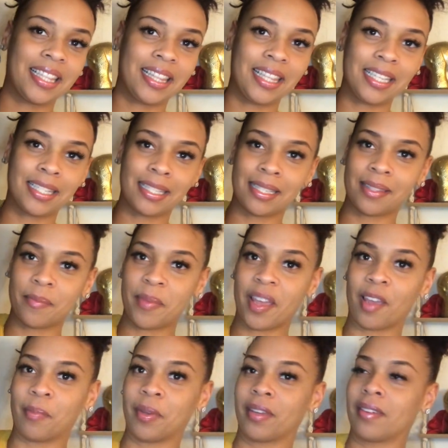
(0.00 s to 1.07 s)
This is the
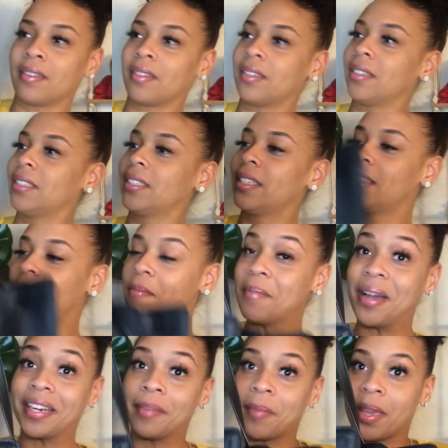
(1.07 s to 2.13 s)
baby, the
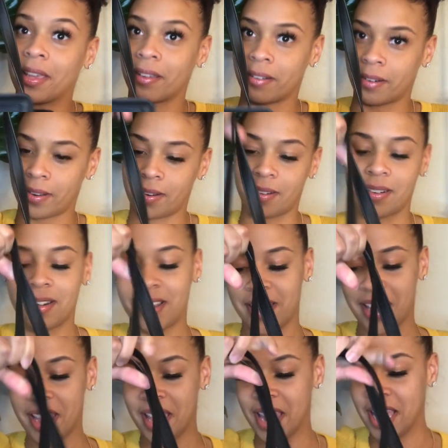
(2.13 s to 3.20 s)
money maker.
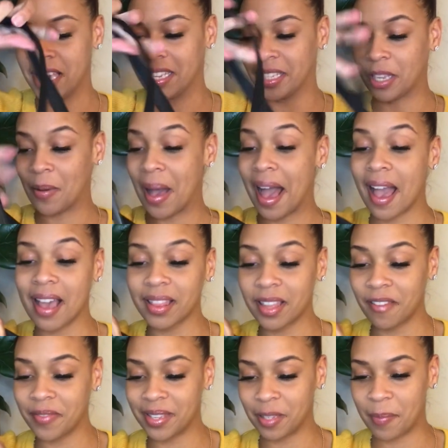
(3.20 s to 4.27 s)
So I
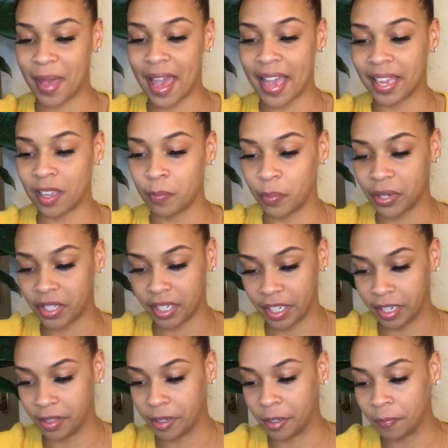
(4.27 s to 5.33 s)
love this bag in
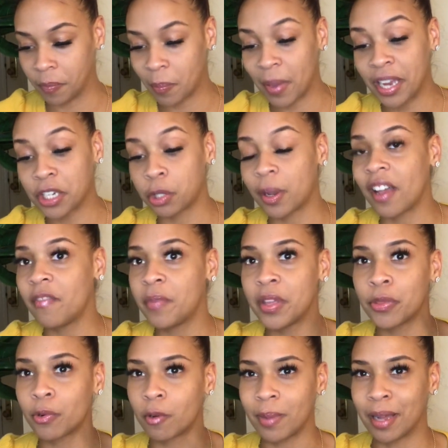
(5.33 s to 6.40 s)
particular. Mind you, I've been
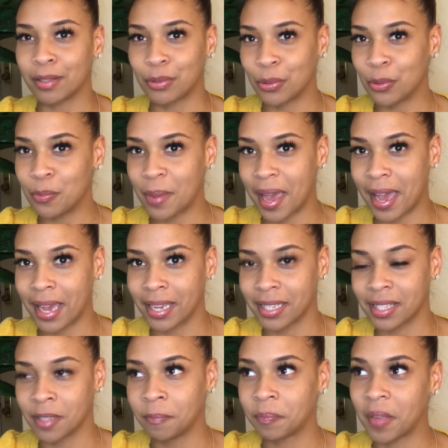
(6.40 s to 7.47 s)
through about 2
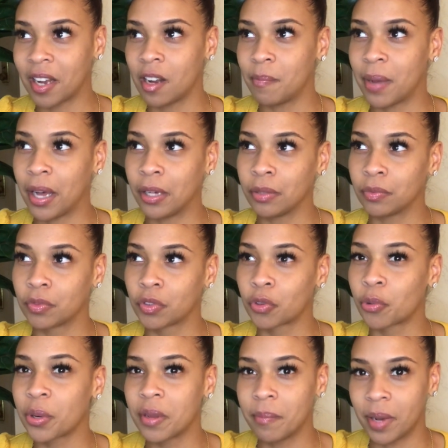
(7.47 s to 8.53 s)
bags in about
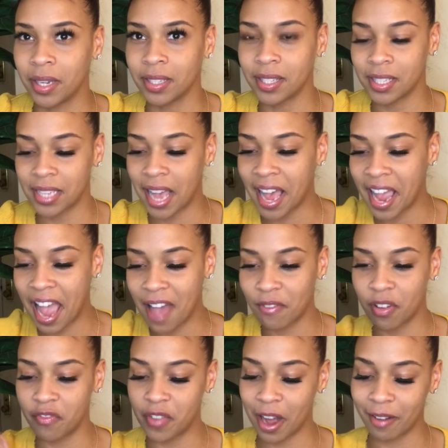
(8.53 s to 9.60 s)
3 months. I have a
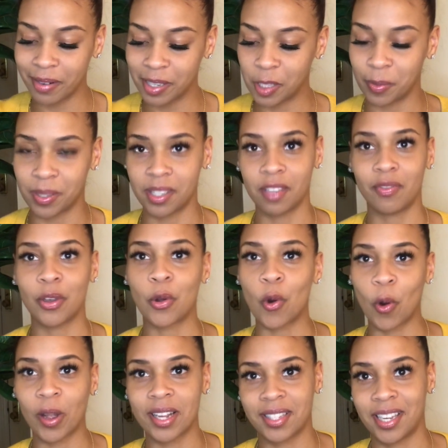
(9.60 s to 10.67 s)
very specific
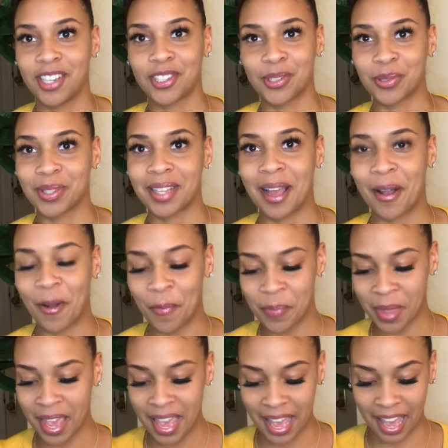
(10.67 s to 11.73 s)
organizational style,
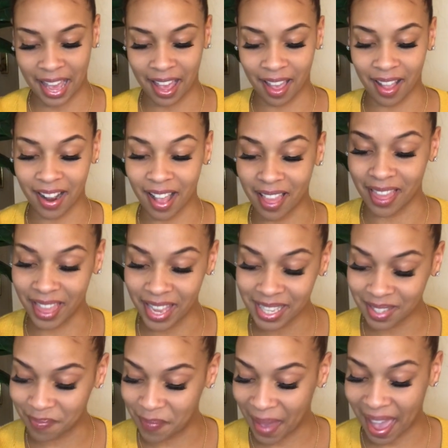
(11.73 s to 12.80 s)
and this
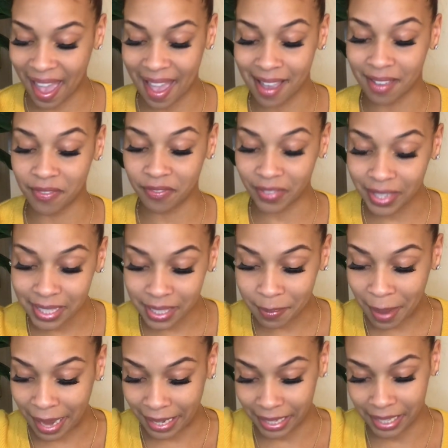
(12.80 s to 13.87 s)
bag fits
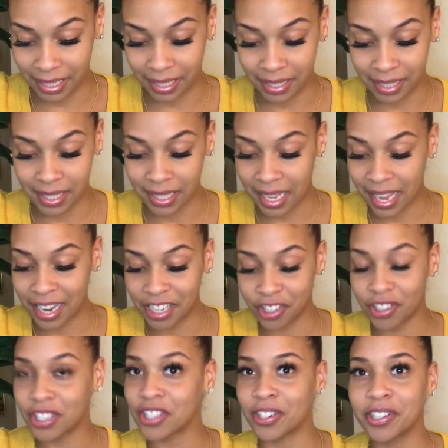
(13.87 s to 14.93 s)
my needs. As
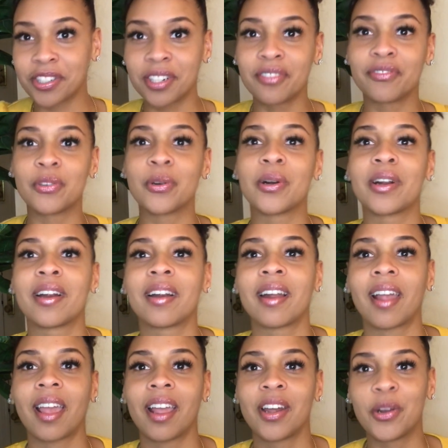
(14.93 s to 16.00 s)
you're searching for
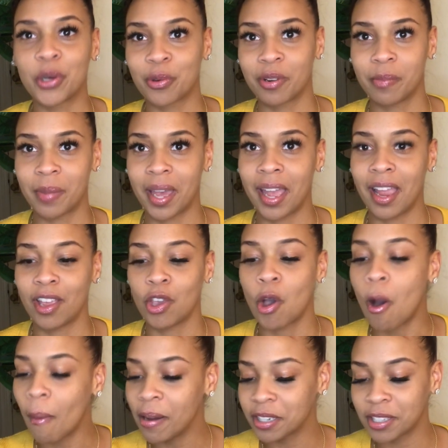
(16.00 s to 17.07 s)
a notary bag, you
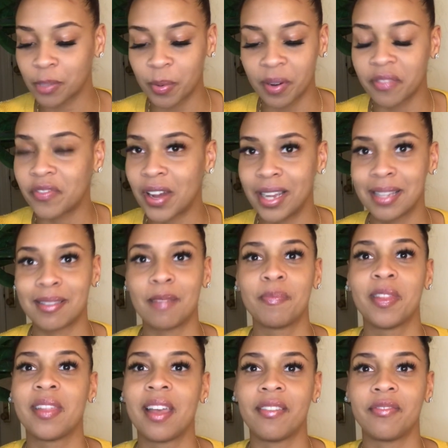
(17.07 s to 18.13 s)
always just want to find
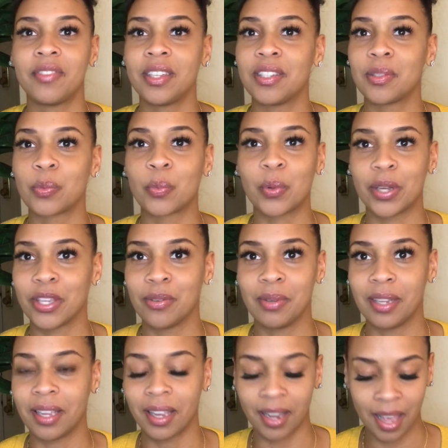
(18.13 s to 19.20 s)
something that fits what you
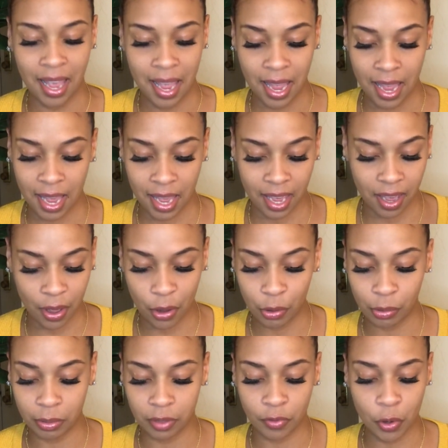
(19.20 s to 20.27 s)
need. It
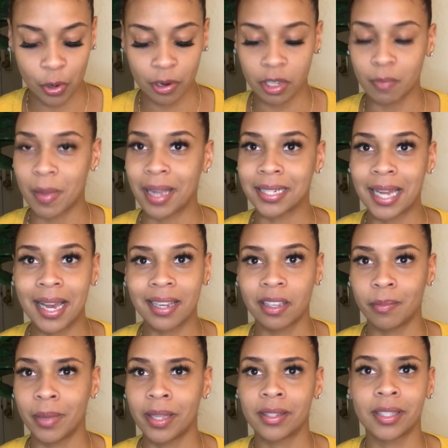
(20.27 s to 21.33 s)
holds, of course, my
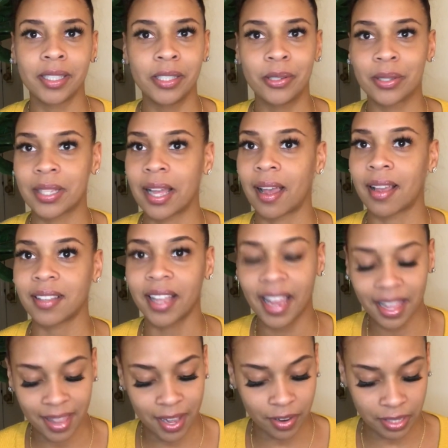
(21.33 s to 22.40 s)
documents, legal size
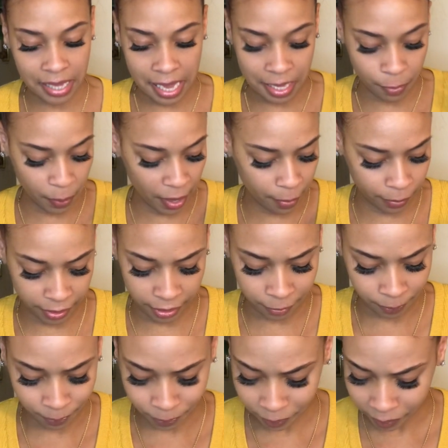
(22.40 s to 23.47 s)
and letter size paper,
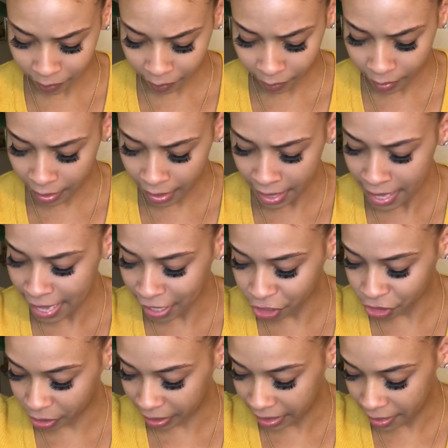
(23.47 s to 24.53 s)

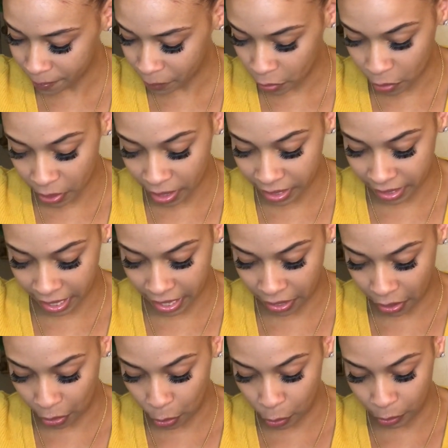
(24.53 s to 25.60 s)
extra clipboards. It
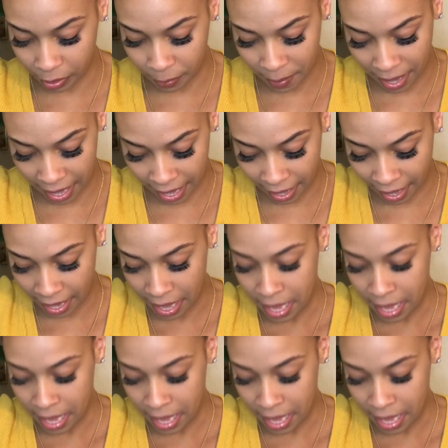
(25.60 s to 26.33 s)
holds my